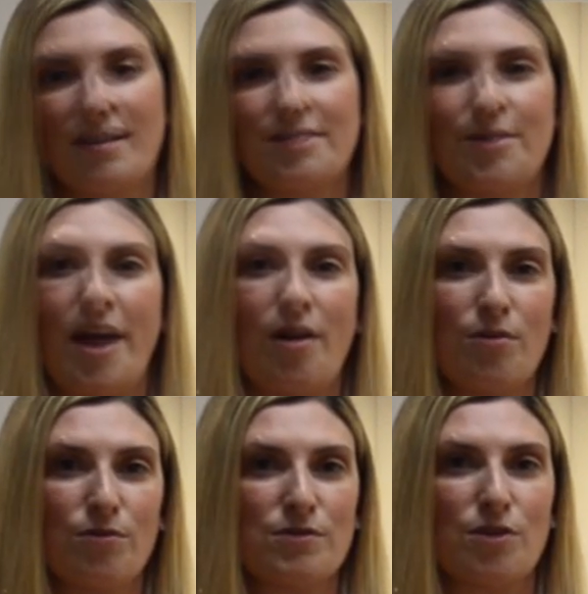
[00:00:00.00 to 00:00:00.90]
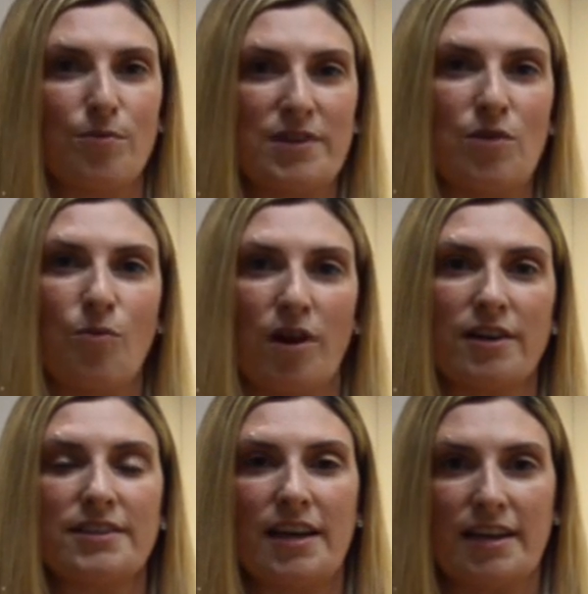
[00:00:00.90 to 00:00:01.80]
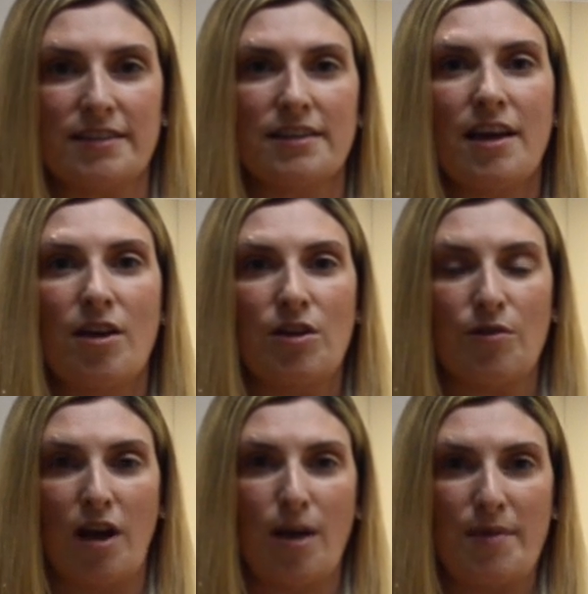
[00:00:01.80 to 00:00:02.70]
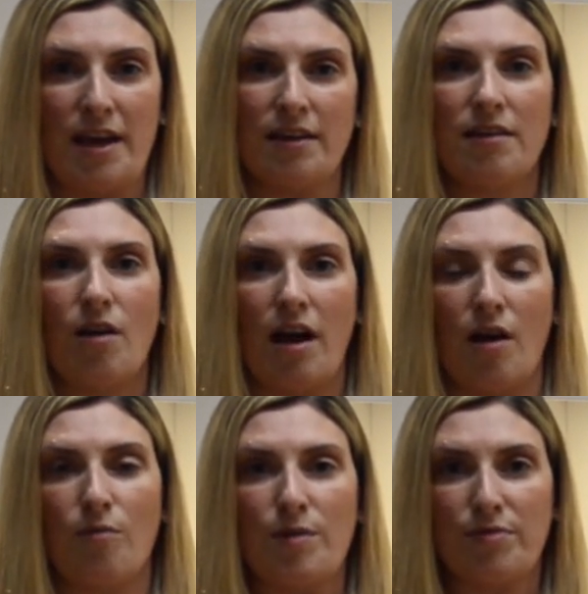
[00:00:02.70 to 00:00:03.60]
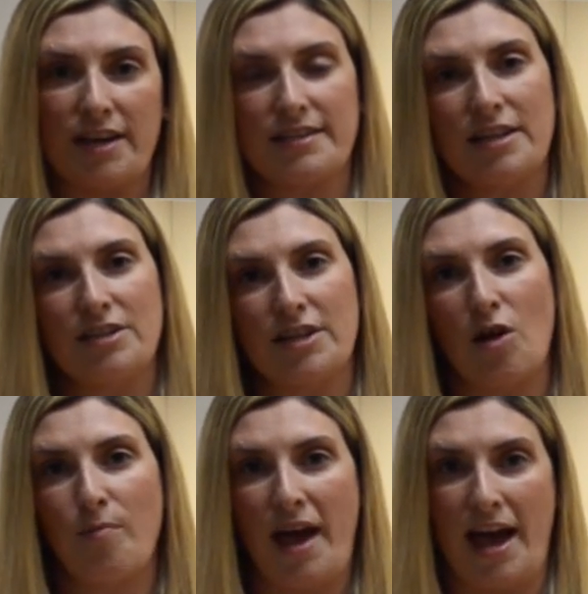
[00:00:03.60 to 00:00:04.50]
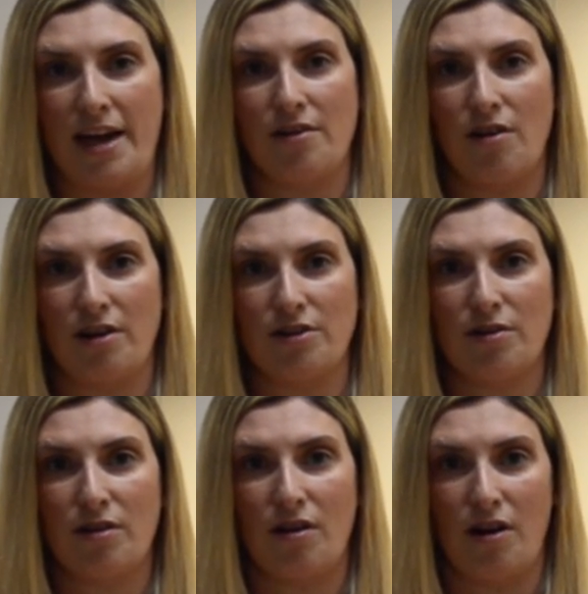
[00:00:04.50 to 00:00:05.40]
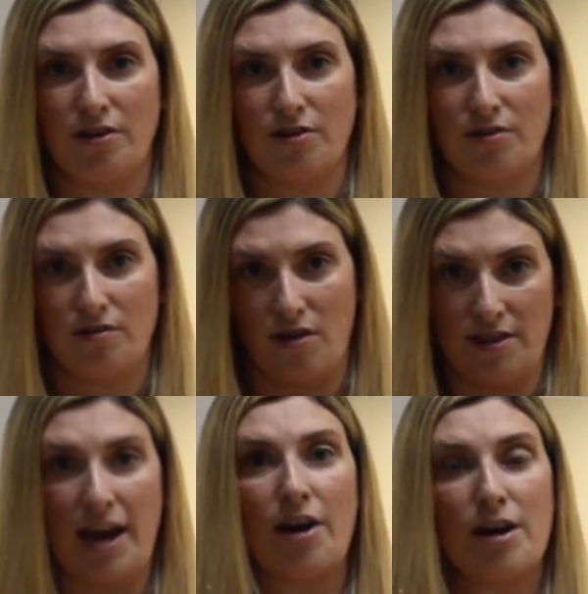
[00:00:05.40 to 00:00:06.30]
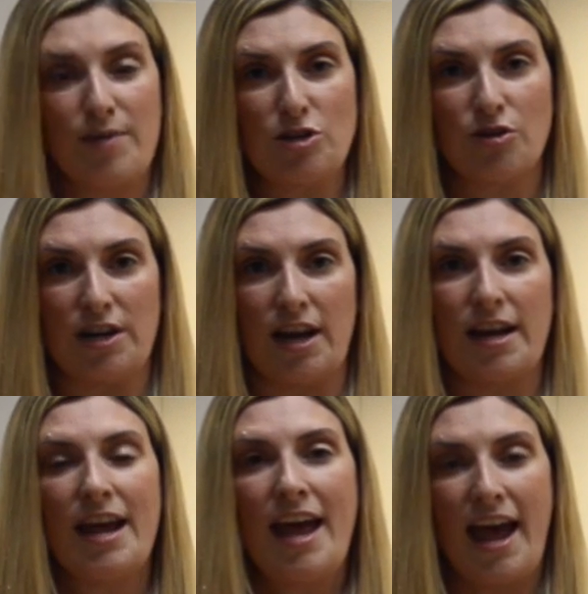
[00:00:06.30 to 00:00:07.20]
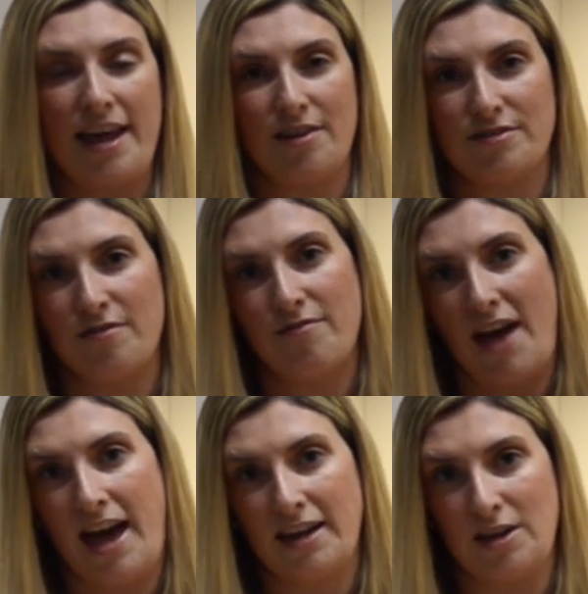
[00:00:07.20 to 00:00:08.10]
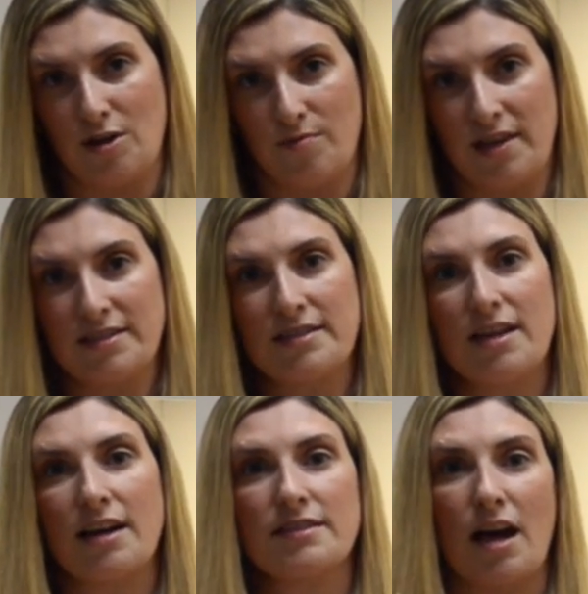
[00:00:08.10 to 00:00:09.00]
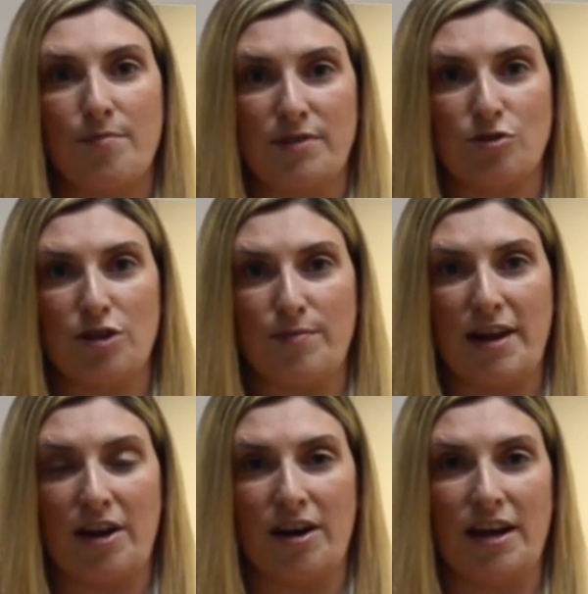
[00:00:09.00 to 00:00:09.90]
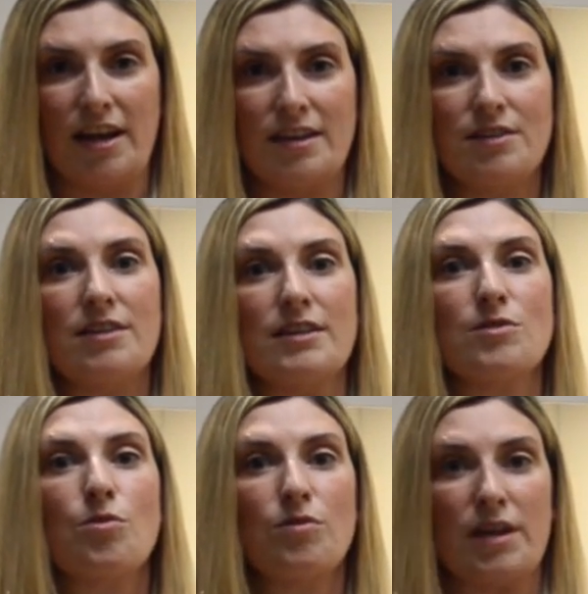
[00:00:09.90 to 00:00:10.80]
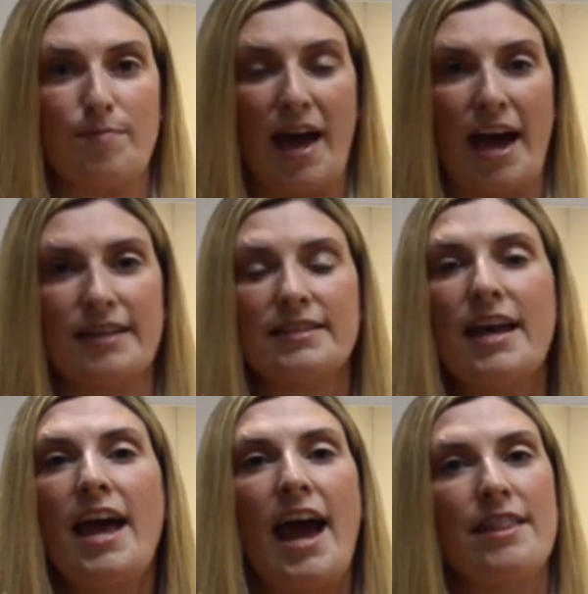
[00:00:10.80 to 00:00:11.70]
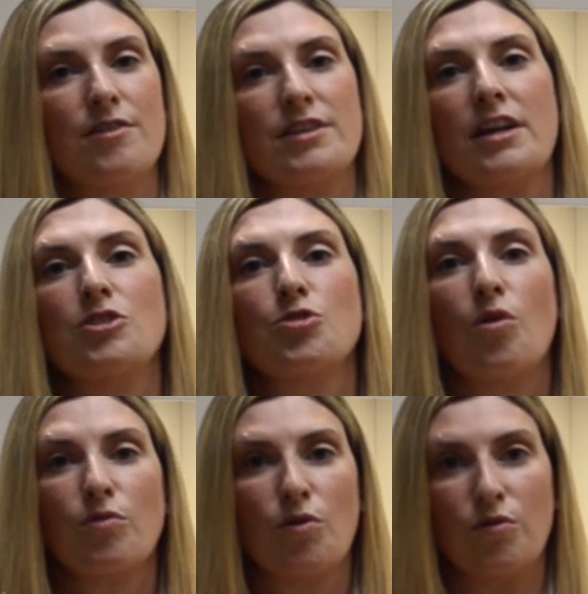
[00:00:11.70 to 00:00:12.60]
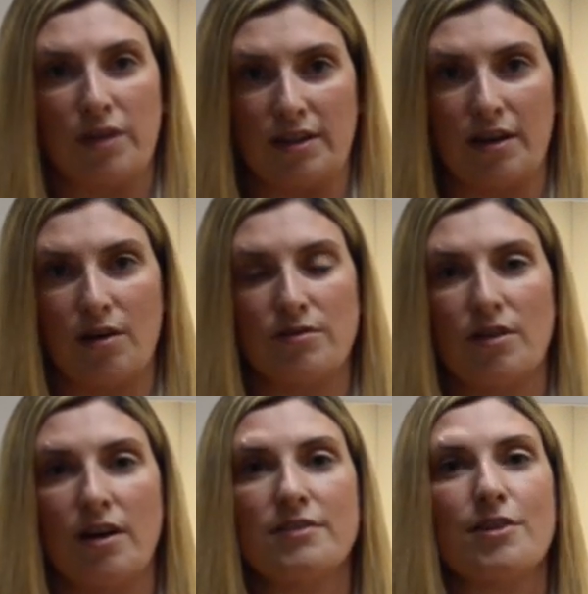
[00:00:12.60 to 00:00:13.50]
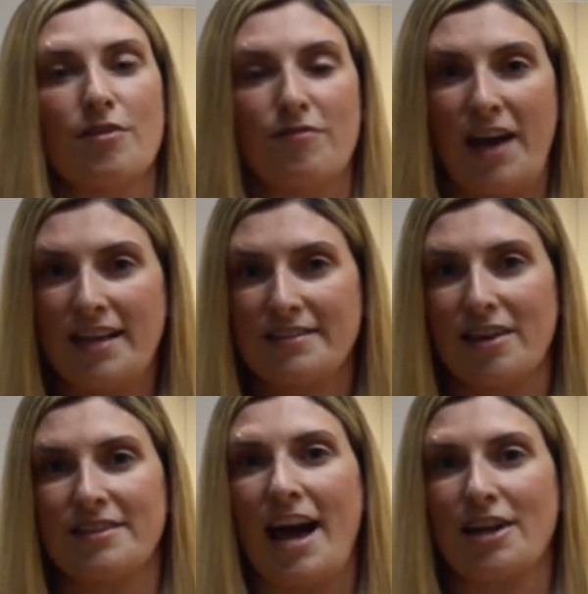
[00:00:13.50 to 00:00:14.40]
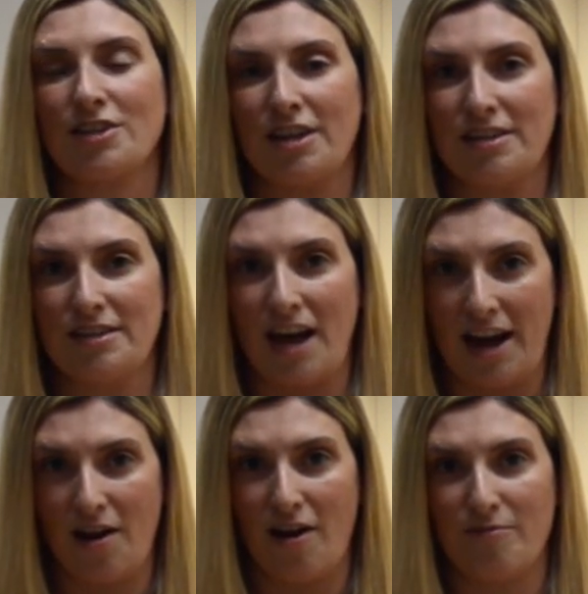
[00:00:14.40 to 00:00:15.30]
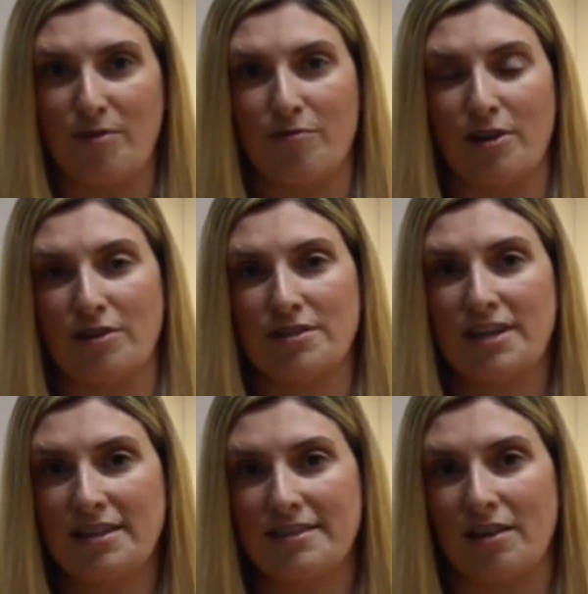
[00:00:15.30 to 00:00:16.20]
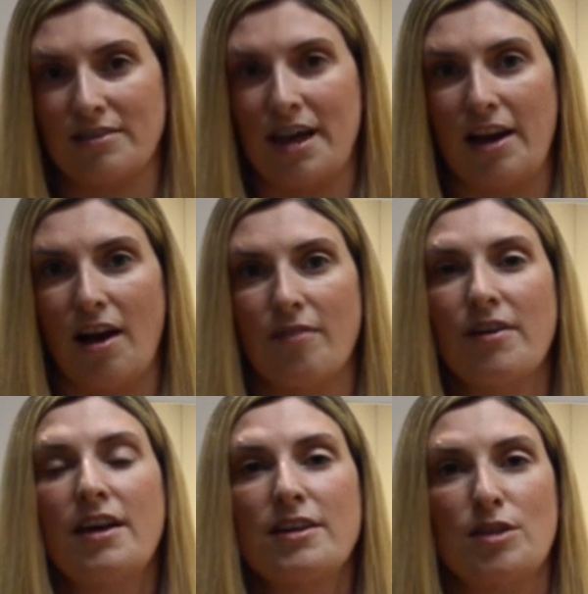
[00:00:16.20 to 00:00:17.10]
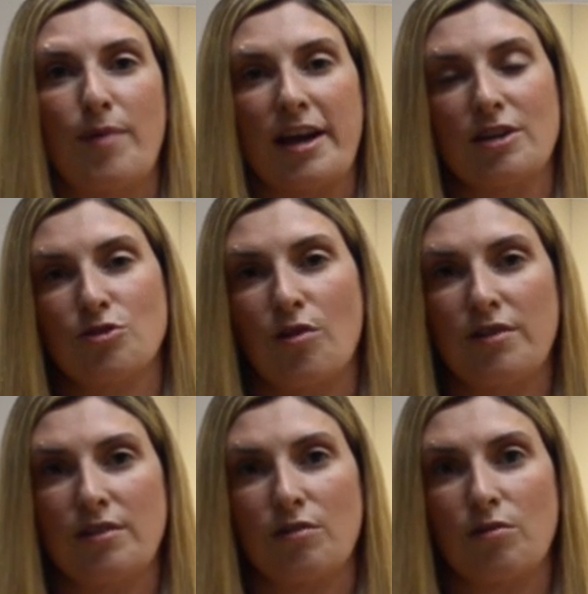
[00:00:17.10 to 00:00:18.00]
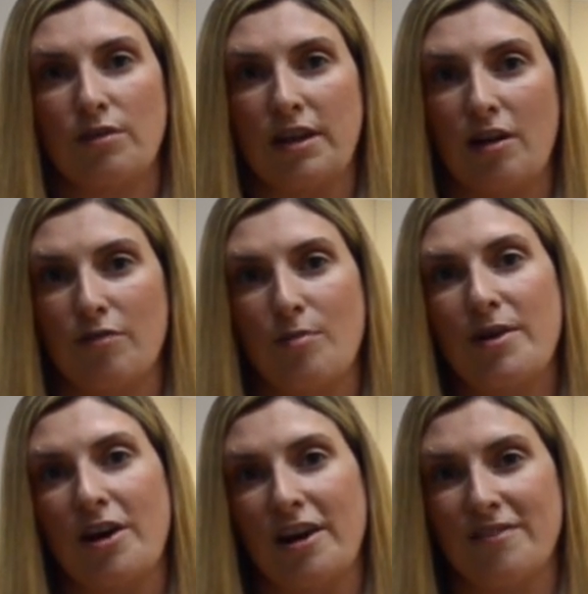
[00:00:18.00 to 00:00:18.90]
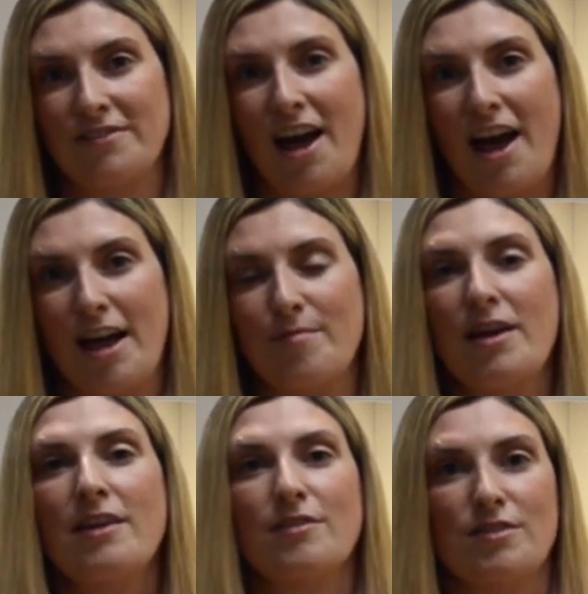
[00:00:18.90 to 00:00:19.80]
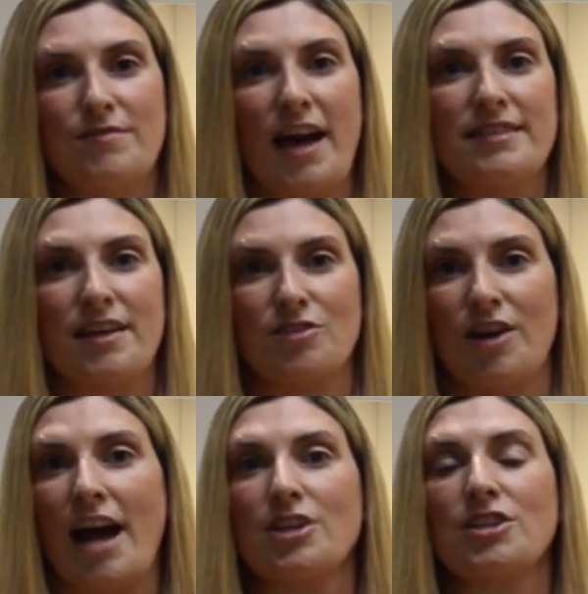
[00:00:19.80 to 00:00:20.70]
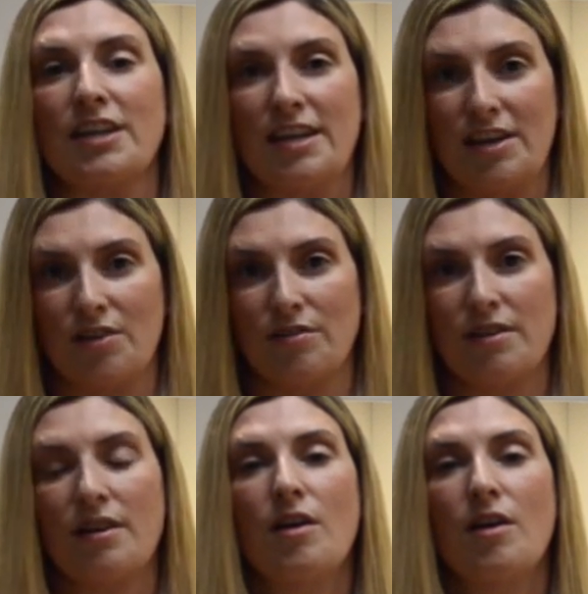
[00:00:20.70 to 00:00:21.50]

So how CoolSculpting works is you come in, we place a gel pad on the area to be treated, and there's a vacuum that sucks up the treatment area into these cooling pads, and there's a controlled cooling that goes on. So your fat cells actually die off before your skin cells die off. So by controlling the cooling over a period of time, those fat cells are actually killed.